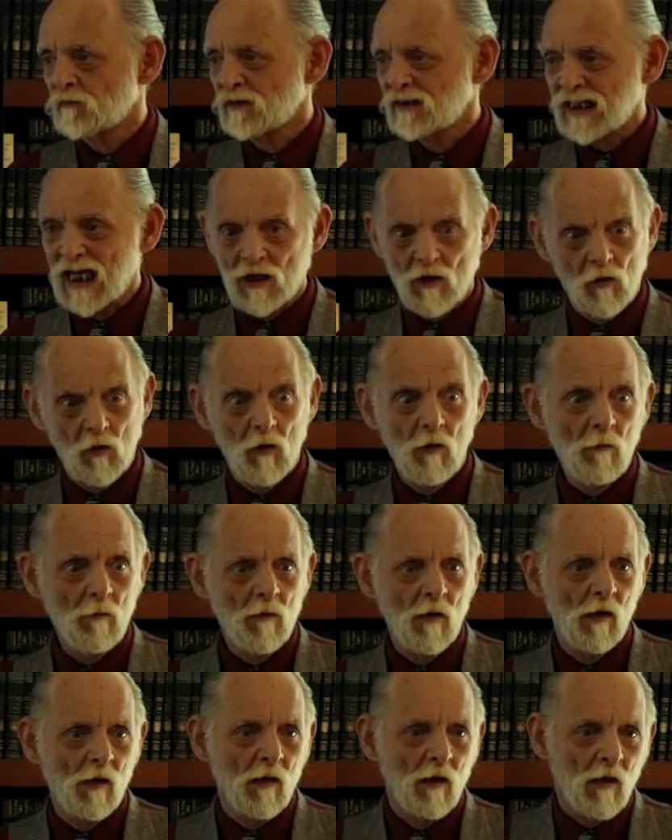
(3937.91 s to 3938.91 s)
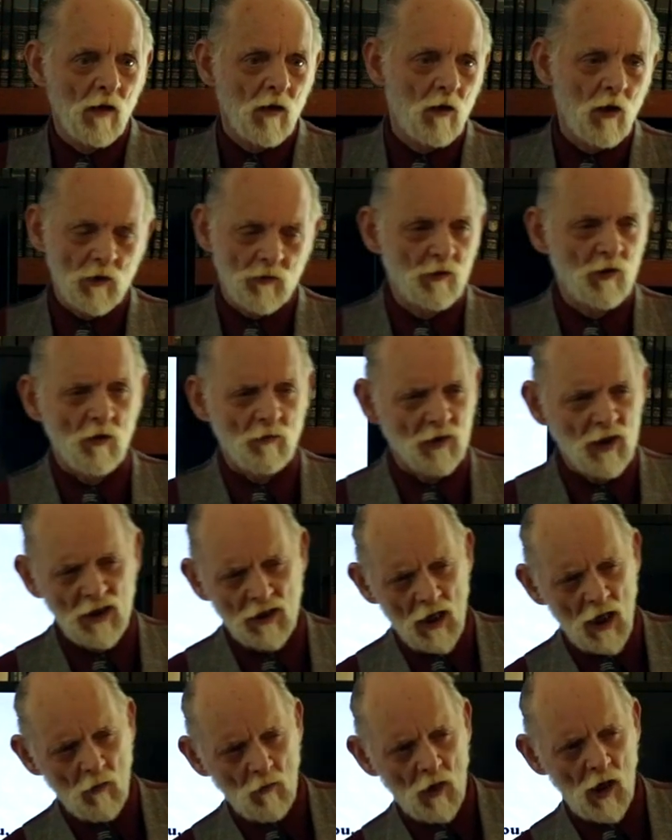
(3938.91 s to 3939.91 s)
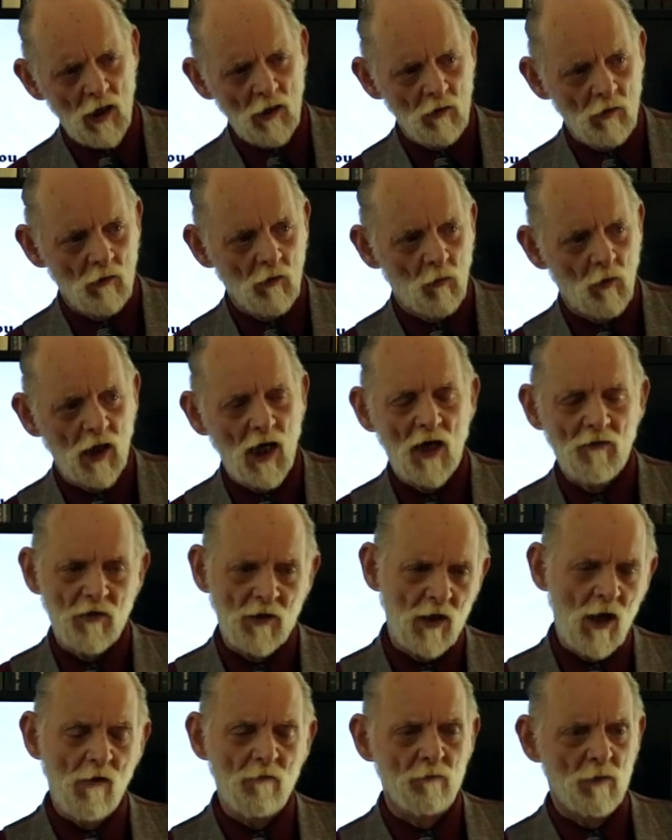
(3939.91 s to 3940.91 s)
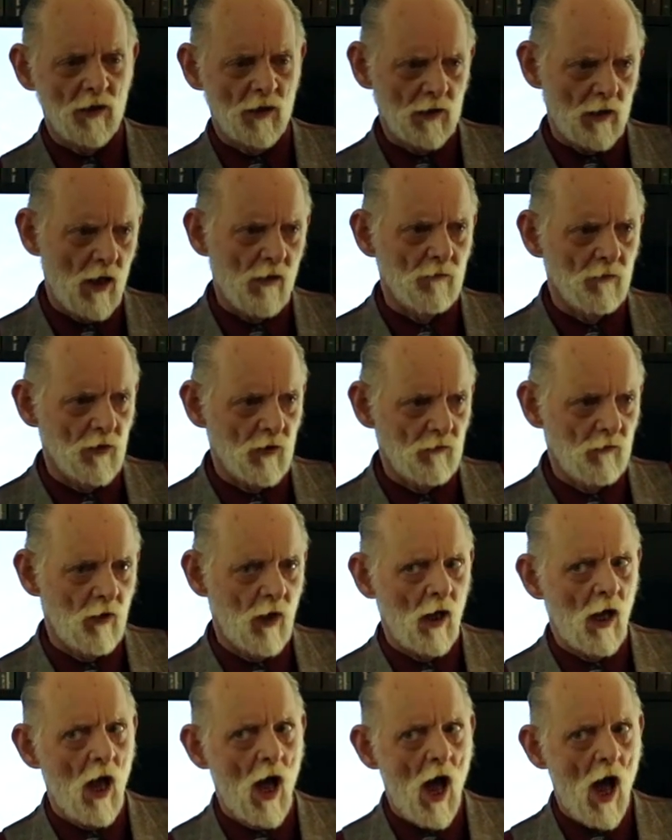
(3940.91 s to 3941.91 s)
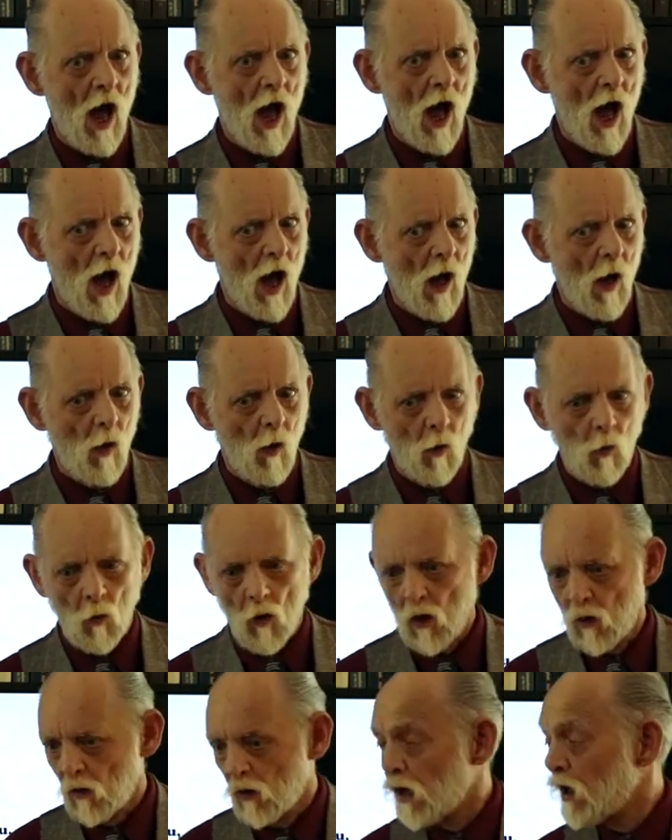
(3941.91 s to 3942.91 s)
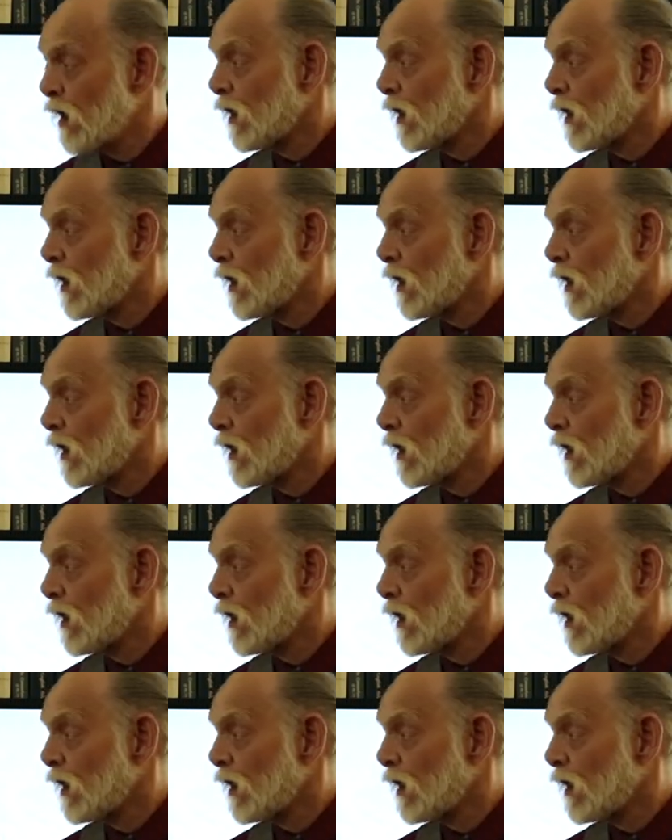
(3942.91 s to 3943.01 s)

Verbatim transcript: Isn't that cool? Of course, we don't need that, right? We got the government to cover us. Whoa.